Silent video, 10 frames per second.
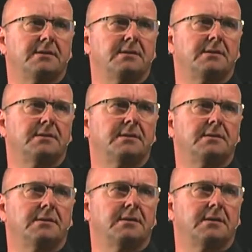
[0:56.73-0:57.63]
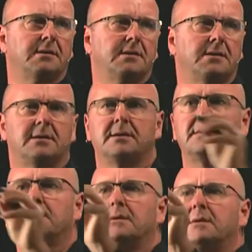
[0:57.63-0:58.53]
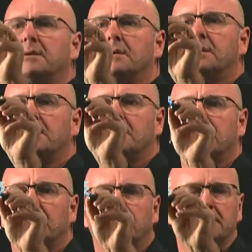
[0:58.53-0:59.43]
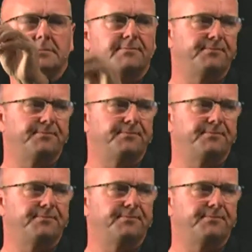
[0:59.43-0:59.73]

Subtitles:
[no speech]